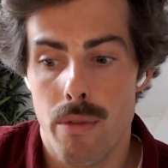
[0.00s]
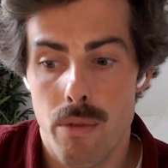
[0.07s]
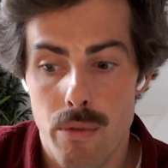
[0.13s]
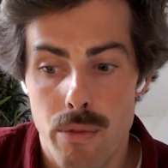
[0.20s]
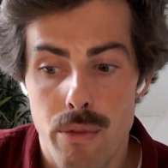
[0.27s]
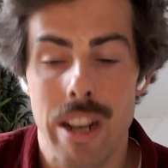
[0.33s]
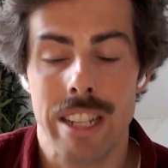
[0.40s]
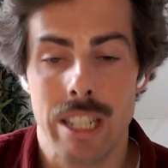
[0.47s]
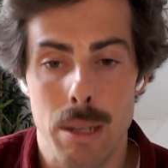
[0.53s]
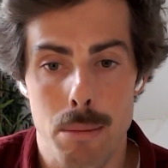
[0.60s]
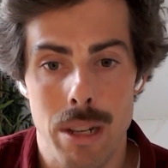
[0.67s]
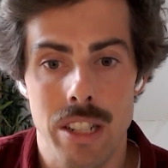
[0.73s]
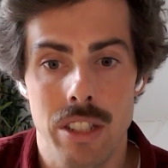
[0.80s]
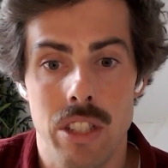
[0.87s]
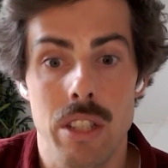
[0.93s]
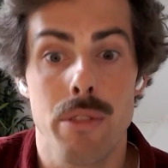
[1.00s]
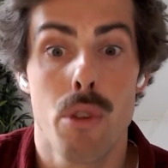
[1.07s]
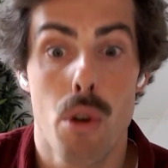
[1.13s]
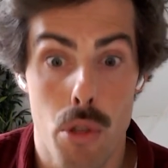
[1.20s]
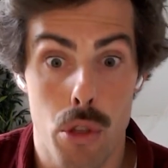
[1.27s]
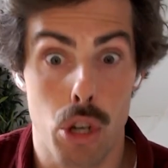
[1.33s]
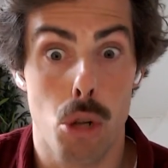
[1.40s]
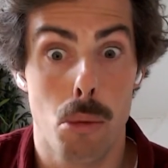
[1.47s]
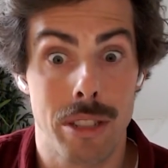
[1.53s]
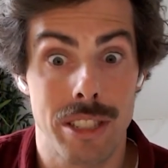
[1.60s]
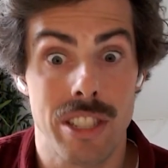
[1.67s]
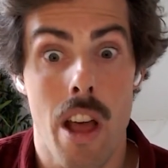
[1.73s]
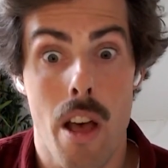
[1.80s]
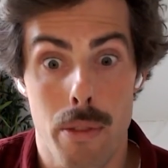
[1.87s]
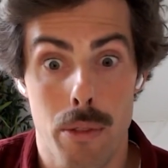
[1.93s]
flexibility for the global
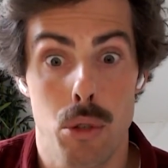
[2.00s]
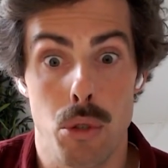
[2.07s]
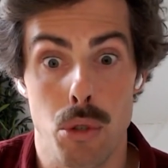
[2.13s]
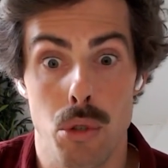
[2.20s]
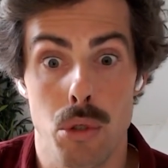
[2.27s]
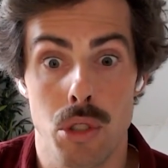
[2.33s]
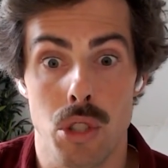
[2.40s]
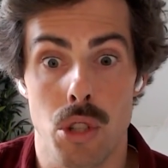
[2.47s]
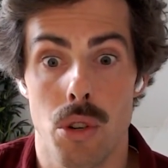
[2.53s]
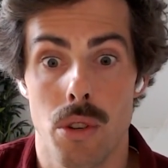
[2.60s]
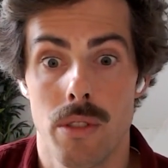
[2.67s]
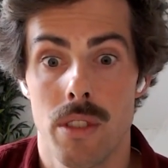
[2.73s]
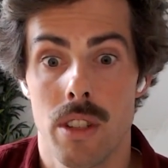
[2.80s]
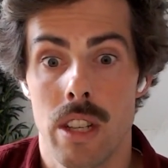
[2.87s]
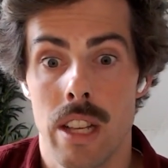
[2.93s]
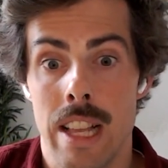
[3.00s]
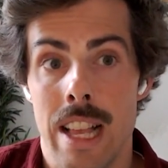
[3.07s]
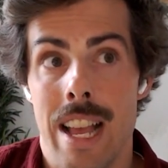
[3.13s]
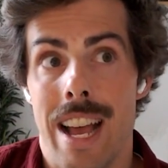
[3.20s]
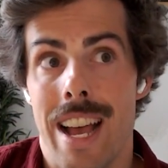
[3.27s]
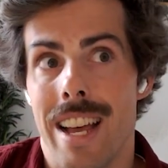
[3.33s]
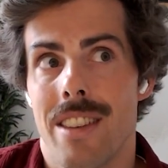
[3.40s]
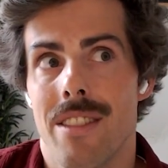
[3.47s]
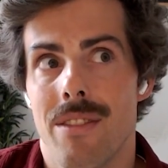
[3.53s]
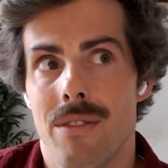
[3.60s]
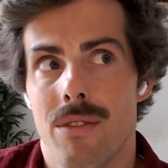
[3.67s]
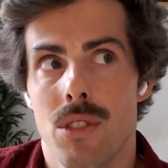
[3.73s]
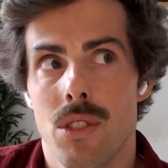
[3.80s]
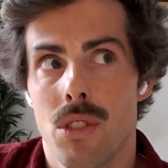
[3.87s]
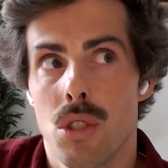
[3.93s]
south to do so. And
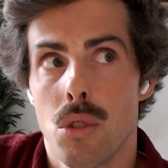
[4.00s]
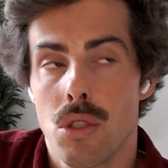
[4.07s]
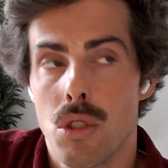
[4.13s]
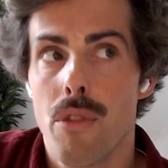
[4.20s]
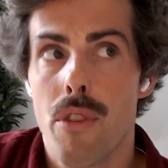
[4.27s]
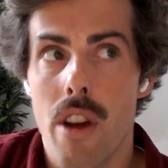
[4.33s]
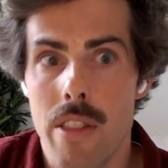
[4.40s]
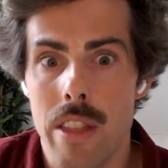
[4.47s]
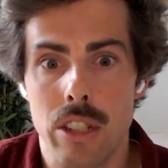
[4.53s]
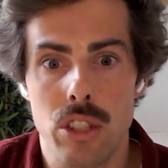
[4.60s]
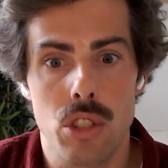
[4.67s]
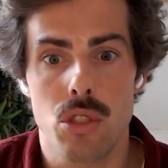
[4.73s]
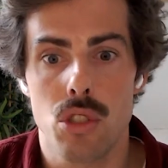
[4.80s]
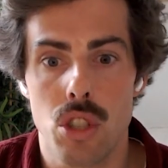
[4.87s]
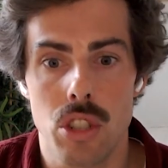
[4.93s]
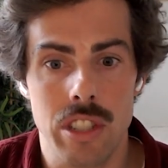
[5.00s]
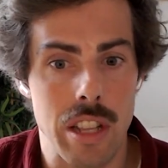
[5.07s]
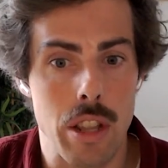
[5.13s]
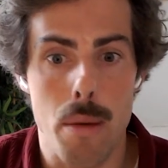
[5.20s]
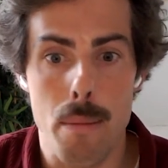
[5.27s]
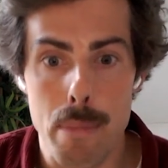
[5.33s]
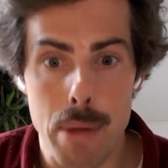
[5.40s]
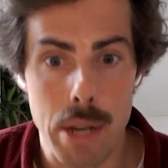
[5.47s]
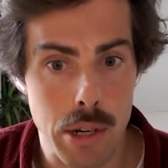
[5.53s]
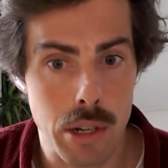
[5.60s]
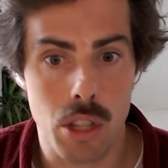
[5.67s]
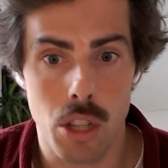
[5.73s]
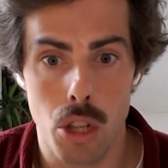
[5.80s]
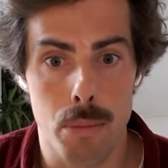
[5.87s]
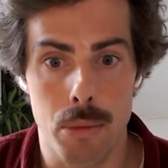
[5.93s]
so far, that's just an
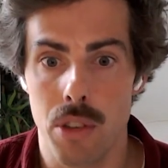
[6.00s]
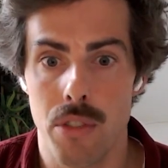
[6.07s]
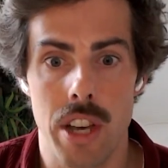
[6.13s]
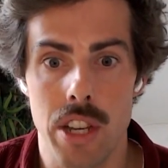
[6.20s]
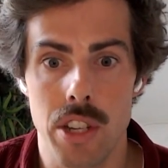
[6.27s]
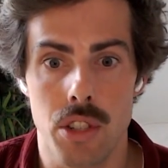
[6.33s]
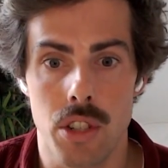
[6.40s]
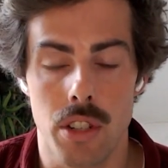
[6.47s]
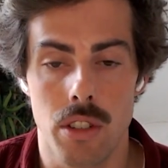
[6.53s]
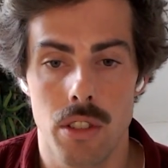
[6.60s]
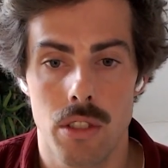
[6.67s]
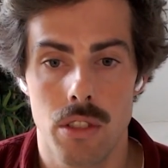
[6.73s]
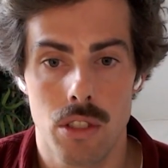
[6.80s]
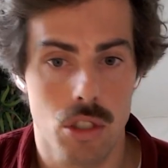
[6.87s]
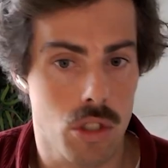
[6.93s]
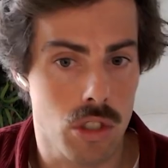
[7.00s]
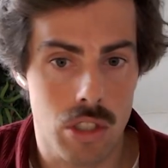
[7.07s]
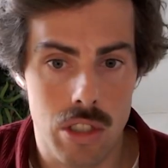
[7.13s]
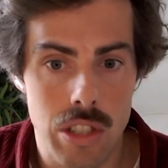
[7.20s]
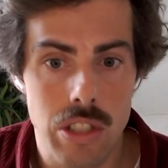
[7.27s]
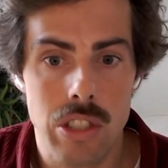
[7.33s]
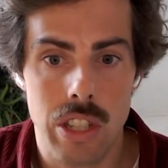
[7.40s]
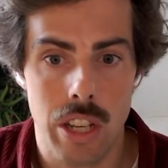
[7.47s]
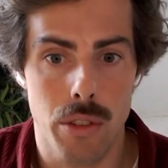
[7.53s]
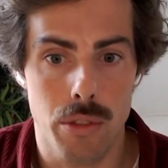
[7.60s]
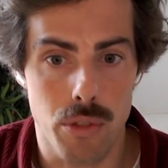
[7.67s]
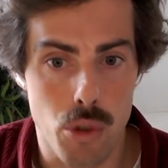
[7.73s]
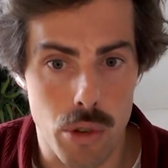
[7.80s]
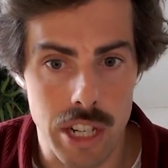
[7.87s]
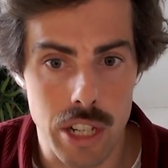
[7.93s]
empirical observation. It's just this kind
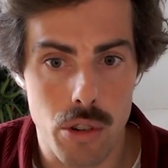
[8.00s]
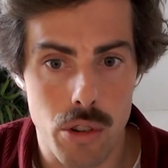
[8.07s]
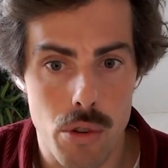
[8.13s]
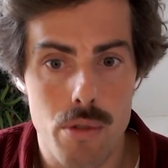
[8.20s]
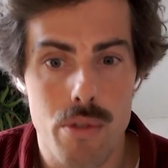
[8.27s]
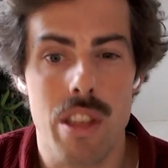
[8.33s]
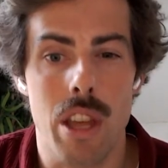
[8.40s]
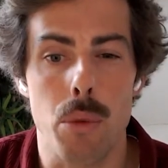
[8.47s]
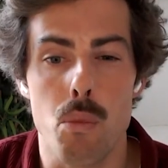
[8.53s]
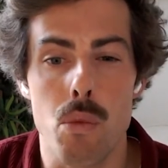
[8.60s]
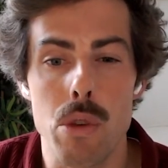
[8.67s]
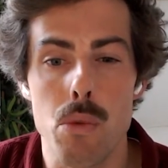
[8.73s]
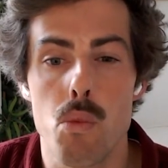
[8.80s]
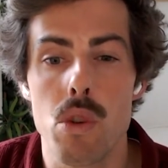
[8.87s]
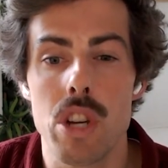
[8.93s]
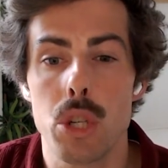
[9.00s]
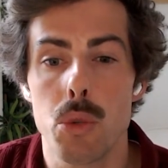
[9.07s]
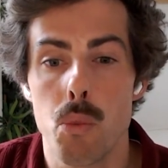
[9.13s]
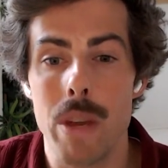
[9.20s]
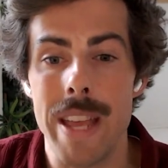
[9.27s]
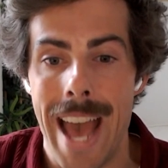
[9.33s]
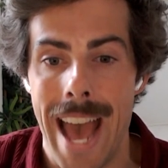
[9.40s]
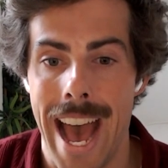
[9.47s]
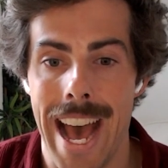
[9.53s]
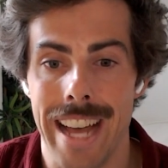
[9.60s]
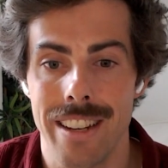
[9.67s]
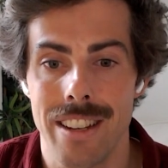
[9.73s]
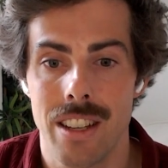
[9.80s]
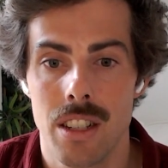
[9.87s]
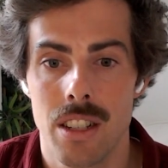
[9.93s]
of green growth that we wish we
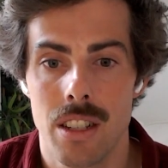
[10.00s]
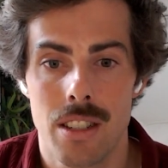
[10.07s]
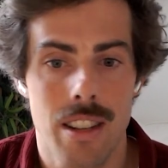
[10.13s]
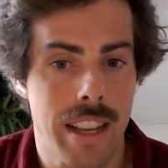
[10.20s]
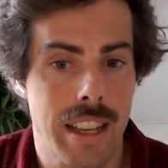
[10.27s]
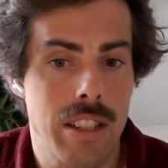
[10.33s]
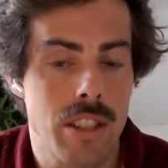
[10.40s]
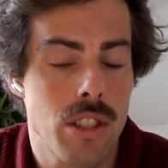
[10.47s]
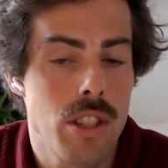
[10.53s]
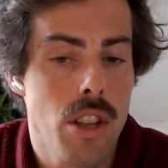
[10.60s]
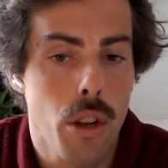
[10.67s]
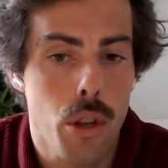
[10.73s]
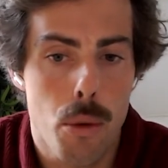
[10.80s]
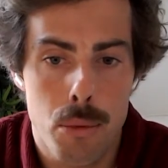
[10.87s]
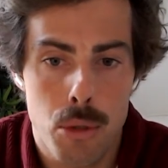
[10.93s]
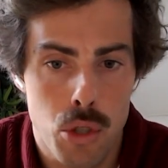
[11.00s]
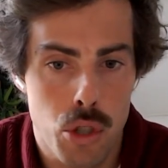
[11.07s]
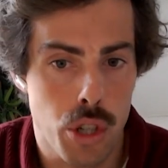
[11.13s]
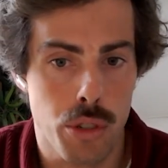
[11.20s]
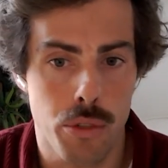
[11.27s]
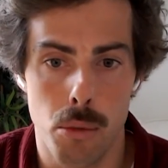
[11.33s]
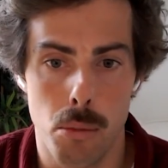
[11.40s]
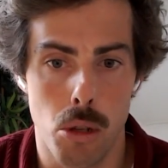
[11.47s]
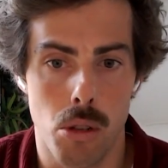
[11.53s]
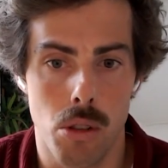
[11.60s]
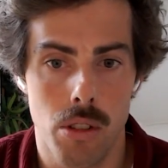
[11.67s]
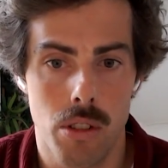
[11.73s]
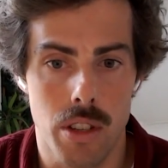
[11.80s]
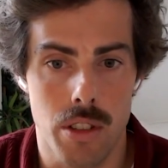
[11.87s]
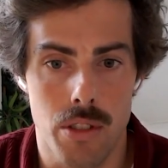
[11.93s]
had. Like, it's not observable
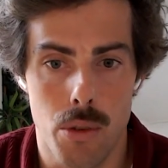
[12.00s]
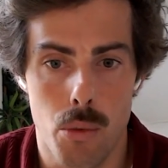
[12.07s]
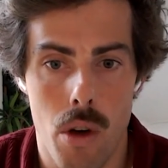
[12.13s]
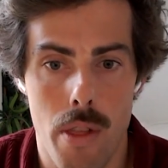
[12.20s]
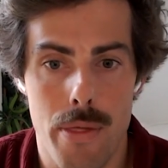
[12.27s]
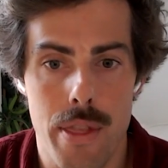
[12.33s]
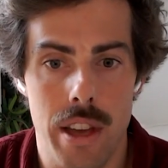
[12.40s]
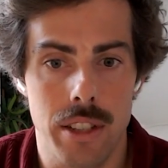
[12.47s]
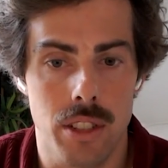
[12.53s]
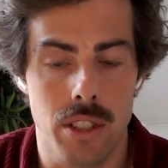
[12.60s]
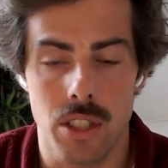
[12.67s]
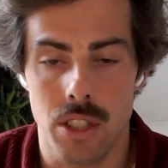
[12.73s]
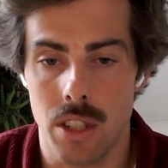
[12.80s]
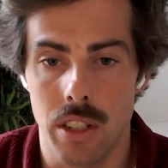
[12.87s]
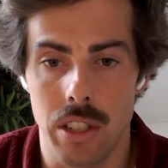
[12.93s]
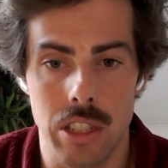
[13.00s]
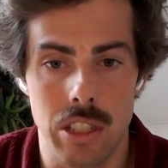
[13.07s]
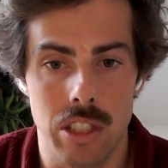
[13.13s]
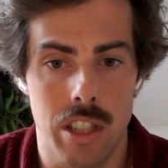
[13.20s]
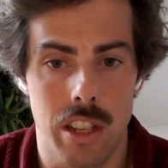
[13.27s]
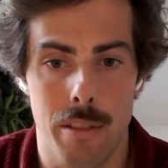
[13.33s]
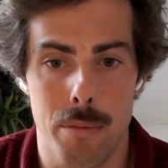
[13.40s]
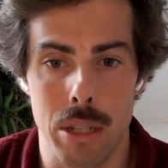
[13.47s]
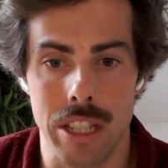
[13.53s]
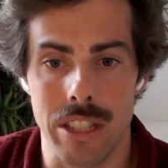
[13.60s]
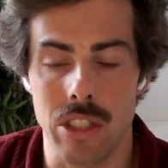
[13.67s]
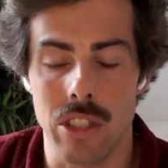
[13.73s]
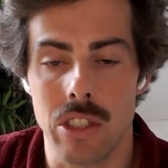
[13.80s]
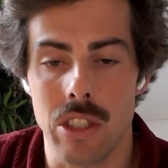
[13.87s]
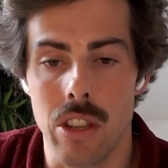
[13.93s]
in the 1,000 studies that have been
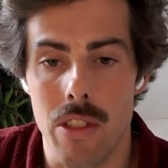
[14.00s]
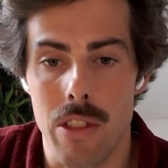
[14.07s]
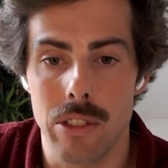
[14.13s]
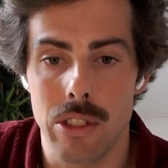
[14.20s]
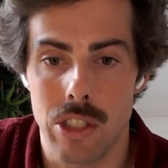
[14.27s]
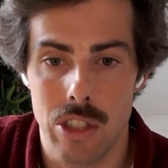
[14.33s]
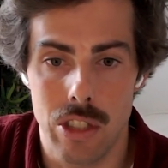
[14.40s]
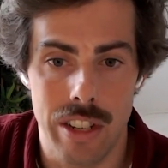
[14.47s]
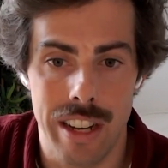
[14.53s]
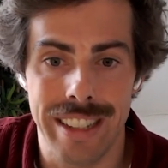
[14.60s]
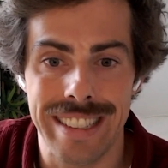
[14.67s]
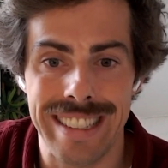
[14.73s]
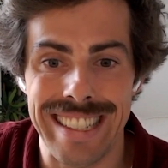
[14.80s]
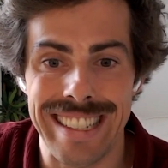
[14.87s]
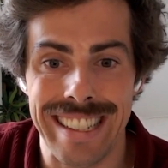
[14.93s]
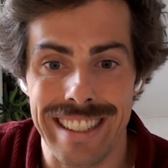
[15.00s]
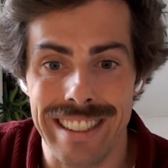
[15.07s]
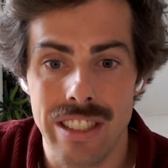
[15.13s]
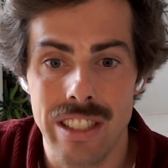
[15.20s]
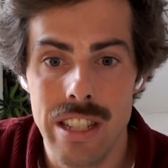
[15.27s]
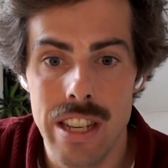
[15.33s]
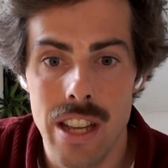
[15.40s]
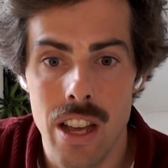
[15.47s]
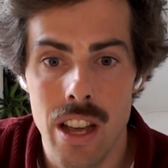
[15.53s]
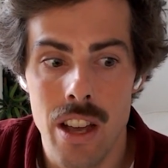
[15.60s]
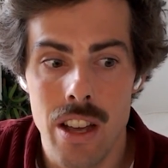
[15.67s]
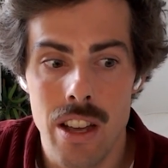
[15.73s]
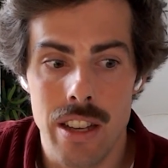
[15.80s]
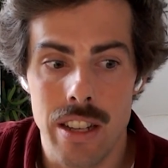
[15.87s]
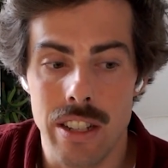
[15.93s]
existing since the 1990.
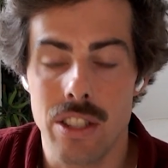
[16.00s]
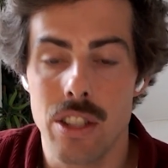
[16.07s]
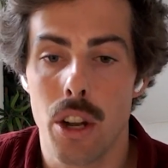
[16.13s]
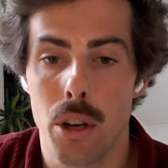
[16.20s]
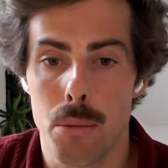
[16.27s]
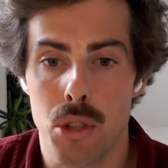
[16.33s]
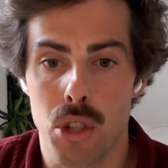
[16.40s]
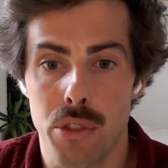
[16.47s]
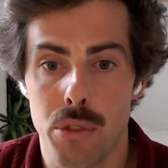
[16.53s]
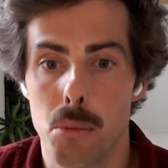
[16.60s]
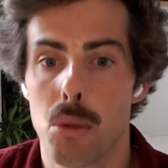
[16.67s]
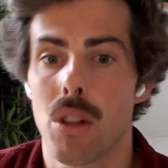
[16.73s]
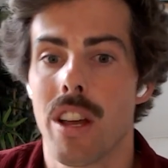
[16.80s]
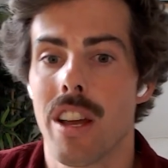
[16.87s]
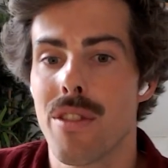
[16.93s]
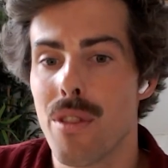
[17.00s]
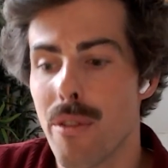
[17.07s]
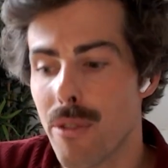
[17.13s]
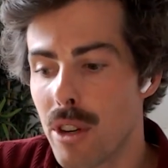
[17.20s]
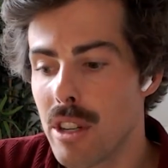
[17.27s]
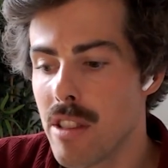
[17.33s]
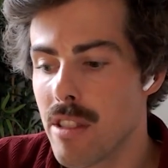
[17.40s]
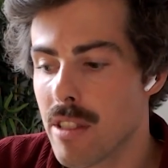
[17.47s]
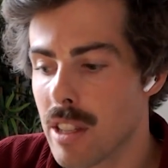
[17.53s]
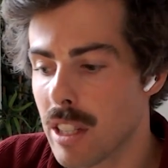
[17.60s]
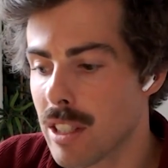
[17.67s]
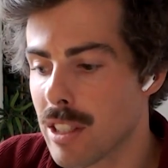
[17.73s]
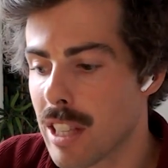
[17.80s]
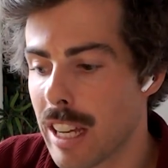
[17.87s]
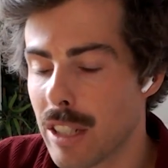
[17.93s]
It's not observable. And the funny thing
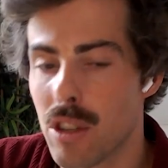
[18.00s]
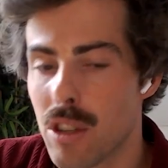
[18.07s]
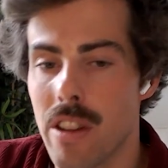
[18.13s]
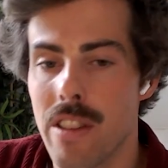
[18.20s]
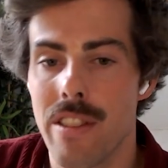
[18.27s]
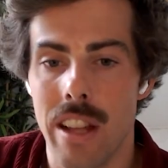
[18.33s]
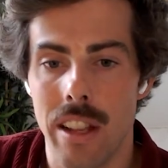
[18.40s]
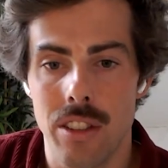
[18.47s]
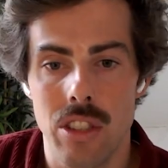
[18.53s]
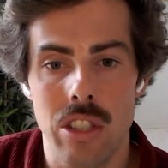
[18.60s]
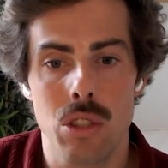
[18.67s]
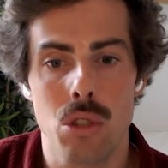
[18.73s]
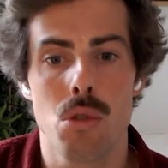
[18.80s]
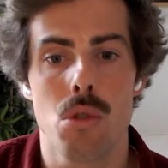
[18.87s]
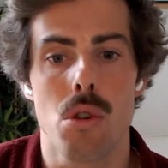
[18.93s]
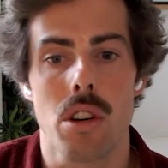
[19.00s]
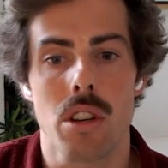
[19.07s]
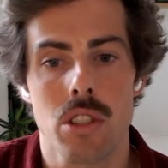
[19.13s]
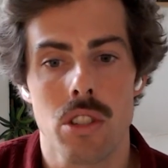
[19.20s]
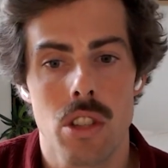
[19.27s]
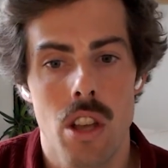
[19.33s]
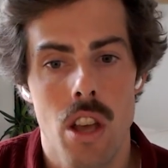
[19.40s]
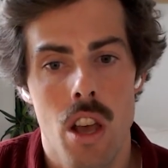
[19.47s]
is actually that discourse,